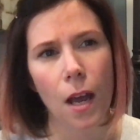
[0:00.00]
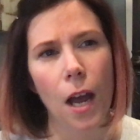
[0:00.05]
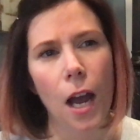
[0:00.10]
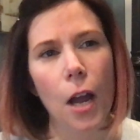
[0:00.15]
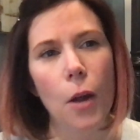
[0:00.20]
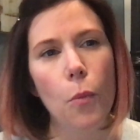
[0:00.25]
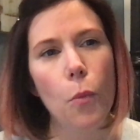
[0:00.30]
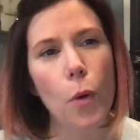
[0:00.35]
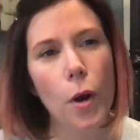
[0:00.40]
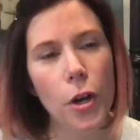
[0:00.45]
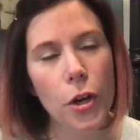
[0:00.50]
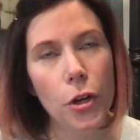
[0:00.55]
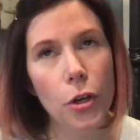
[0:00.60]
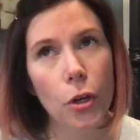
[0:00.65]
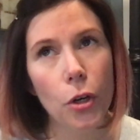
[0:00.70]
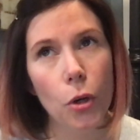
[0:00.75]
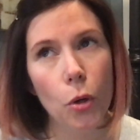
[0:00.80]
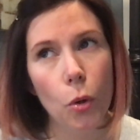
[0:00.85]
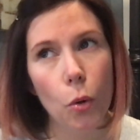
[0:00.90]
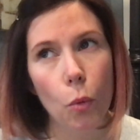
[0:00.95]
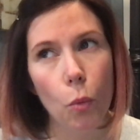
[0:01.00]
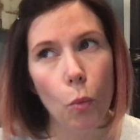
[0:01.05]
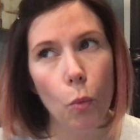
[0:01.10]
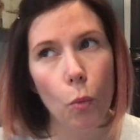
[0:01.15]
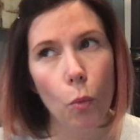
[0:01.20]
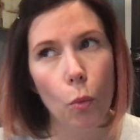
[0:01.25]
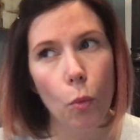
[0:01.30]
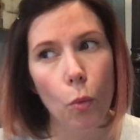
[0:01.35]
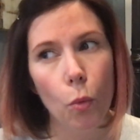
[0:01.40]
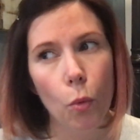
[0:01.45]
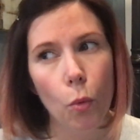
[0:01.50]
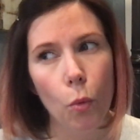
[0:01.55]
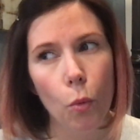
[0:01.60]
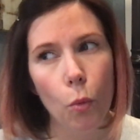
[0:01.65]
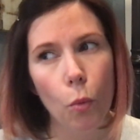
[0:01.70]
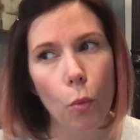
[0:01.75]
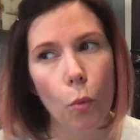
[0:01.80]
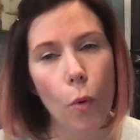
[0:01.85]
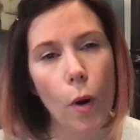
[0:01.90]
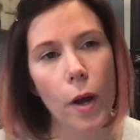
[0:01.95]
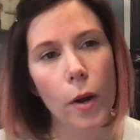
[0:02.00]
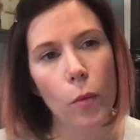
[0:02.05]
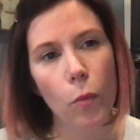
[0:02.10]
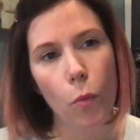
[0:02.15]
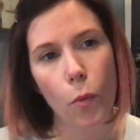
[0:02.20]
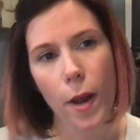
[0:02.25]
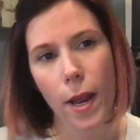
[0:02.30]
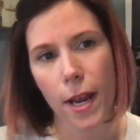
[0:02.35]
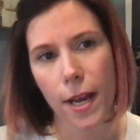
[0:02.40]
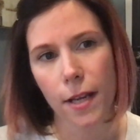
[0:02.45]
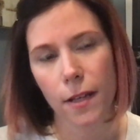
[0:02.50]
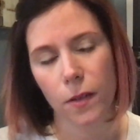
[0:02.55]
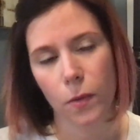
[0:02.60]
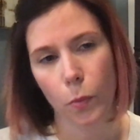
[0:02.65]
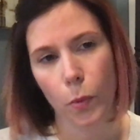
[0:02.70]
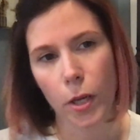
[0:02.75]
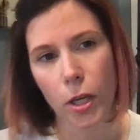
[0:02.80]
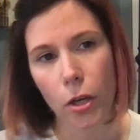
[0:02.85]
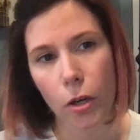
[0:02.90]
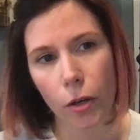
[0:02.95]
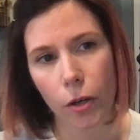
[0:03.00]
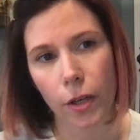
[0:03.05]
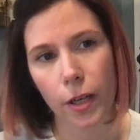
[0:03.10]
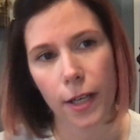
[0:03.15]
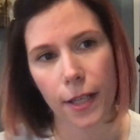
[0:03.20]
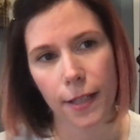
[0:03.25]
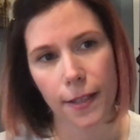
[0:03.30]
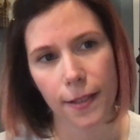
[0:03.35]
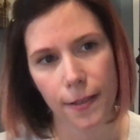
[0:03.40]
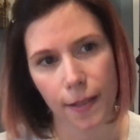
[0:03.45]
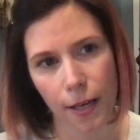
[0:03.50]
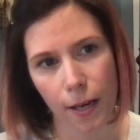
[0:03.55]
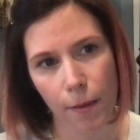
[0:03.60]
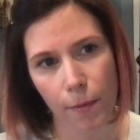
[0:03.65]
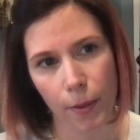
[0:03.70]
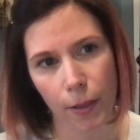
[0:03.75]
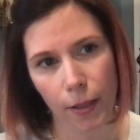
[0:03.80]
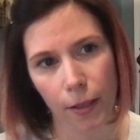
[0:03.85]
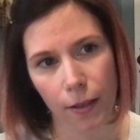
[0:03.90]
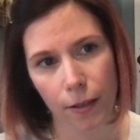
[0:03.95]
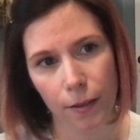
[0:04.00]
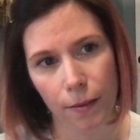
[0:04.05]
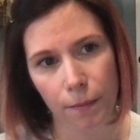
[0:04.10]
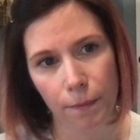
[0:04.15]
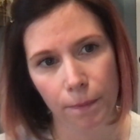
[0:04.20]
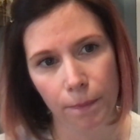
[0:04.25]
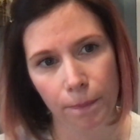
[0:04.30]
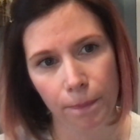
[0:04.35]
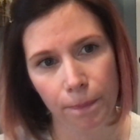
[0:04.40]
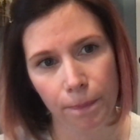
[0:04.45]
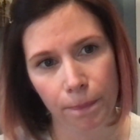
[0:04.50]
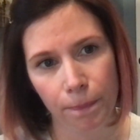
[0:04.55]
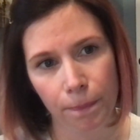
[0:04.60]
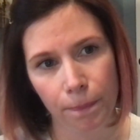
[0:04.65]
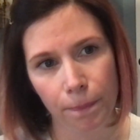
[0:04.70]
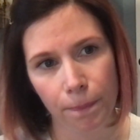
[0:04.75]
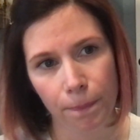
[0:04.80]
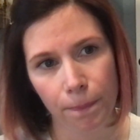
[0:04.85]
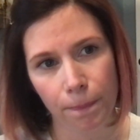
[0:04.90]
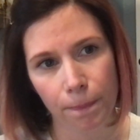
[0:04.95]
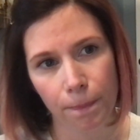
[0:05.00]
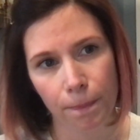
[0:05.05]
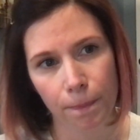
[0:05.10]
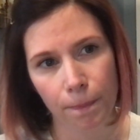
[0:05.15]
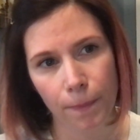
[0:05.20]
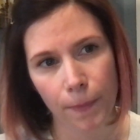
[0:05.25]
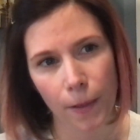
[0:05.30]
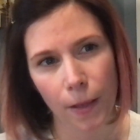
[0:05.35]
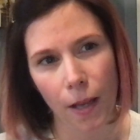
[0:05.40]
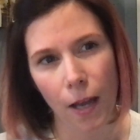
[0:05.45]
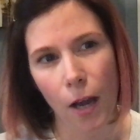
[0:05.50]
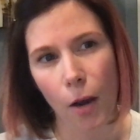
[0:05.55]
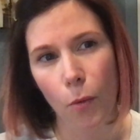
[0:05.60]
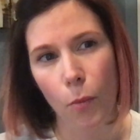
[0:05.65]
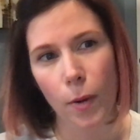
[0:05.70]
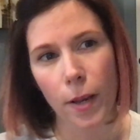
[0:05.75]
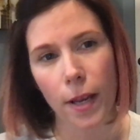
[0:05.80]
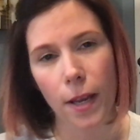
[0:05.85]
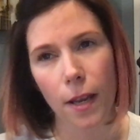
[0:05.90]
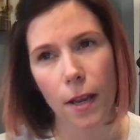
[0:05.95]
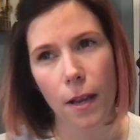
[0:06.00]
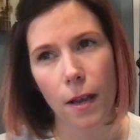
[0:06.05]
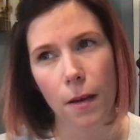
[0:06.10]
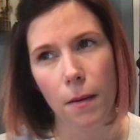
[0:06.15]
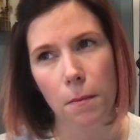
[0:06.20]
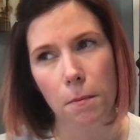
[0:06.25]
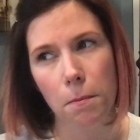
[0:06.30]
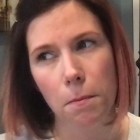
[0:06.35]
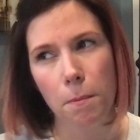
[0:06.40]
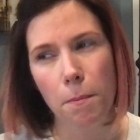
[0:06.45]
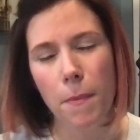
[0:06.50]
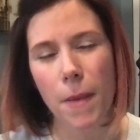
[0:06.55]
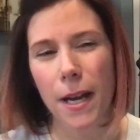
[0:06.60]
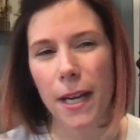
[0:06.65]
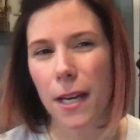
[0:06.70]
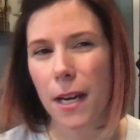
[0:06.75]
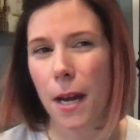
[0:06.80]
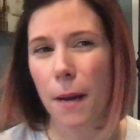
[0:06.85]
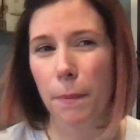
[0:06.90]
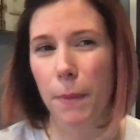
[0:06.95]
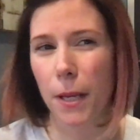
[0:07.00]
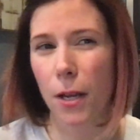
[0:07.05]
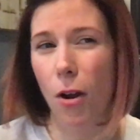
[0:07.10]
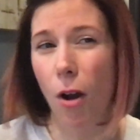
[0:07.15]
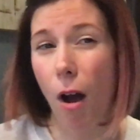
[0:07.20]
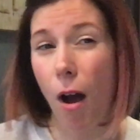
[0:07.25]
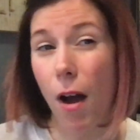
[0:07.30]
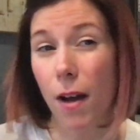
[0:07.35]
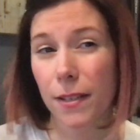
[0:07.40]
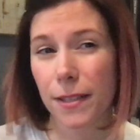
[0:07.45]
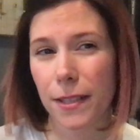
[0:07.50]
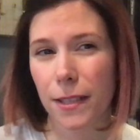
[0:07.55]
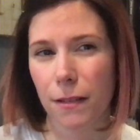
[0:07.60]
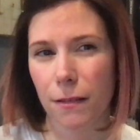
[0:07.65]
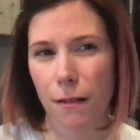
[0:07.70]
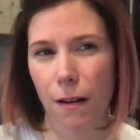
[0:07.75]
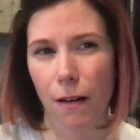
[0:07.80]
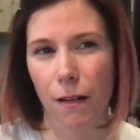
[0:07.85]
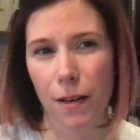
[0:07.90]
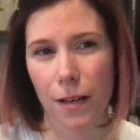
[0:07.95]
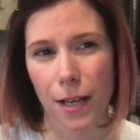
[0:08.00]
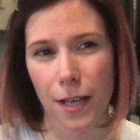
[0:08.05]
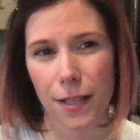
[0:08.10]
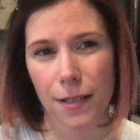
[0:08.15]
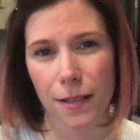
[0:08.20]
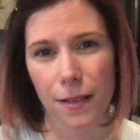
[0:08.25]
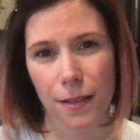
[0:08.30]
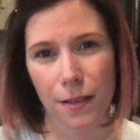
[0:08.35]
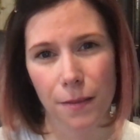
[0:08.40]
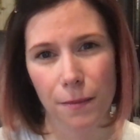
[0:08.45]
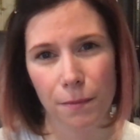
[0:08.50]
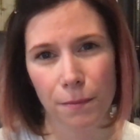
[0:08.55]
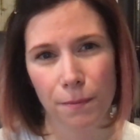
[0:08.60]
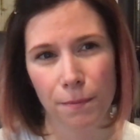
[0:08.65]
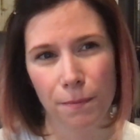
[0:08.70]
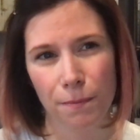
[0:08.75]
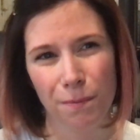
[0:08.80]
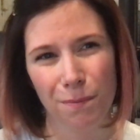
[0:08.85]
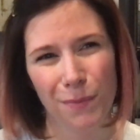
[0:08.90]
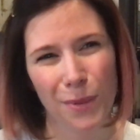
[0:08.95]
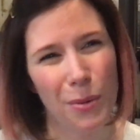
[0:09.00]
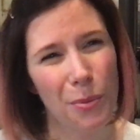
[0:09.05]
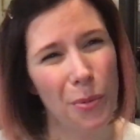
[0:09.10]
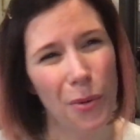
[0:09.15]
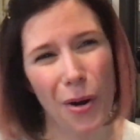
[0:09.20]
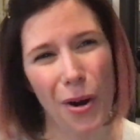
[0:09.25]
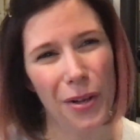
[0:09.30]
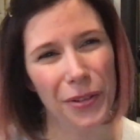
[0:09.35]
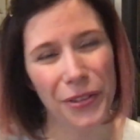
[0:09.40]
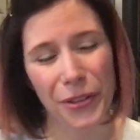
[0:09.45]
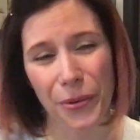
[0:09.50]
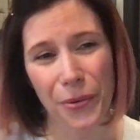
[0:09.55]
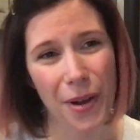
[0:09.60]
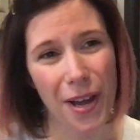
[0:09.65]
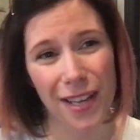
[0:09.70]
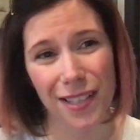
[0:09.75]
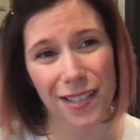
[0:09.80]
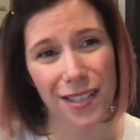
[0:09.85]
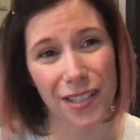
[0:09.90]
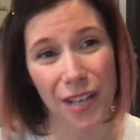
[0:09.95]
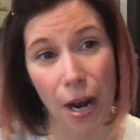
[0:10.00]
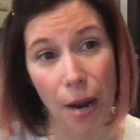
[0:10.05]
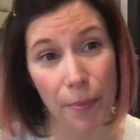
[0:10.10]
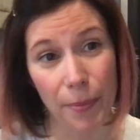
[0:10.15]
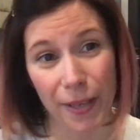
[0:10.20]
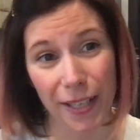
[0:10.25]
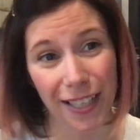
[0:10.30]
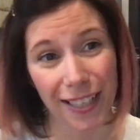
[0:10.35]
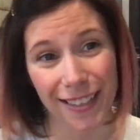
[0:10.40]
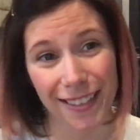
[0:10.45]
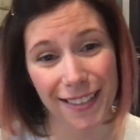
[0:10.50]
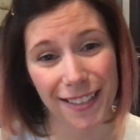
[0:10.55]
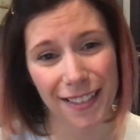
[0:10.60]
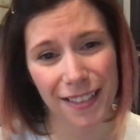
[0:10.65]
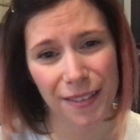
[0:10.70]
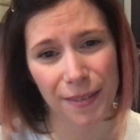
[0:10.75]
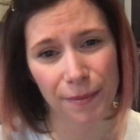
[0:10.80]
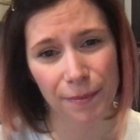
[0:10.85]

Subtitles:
I wonder what ways we could examine how we might not be causing darkness, but we're also not stopping it.